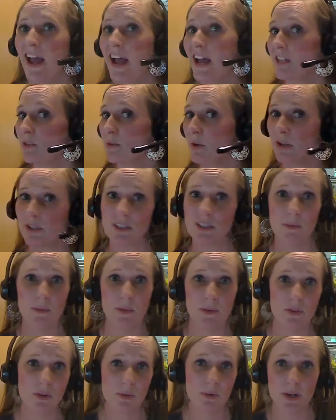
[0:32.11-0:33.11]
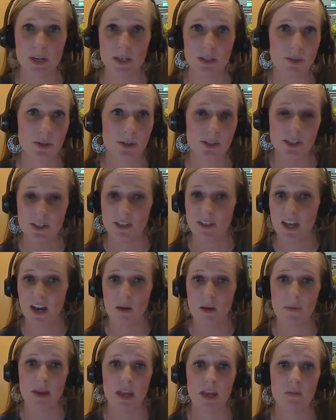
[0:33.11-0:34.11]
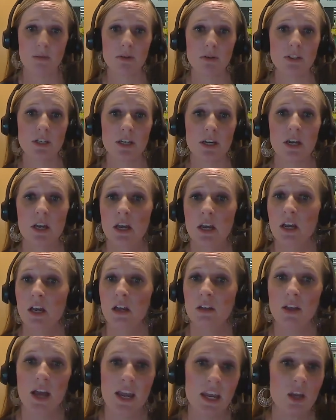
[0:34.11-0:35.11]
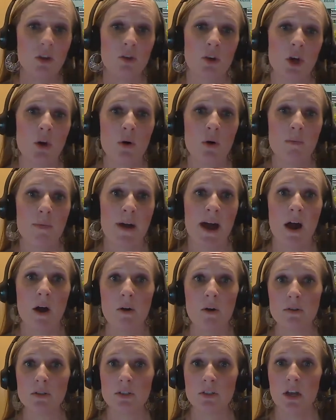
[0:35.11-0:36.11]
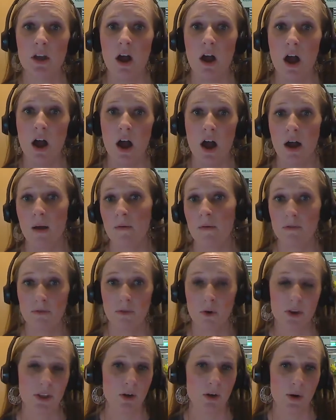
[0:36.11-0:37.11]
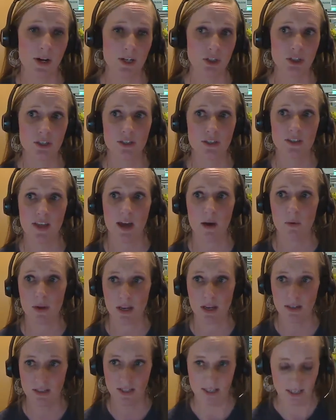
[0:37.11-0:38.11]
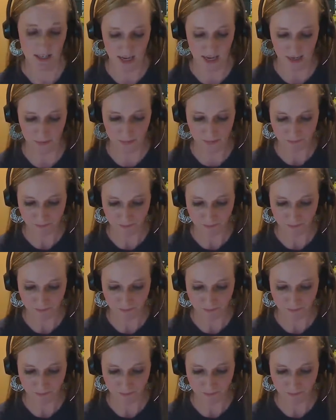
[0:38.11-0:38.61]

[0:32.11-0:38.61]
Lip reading: as well as some of the resources that I'll be able to let you know about for the questions that we did get.